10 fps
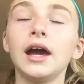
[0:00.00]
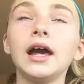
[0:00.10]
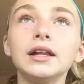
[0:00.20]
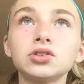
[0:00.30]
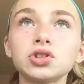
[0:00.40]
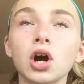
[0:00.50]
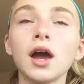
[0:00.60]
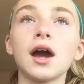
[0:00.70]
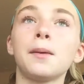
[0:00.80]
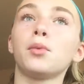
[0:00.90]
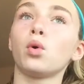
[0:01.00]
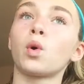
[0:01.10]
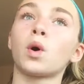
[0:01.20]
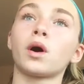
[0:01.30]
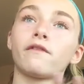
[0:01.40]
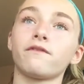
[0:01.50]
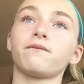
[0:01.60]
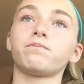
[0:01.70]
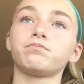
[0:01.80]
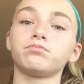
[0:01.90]
Instagram or
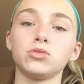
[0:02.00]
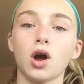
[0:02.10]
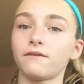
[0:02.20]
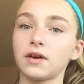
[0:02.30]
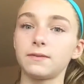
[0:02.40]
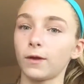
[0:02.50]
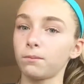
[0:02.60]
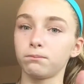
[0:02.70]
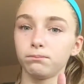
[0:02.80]
not Facebook.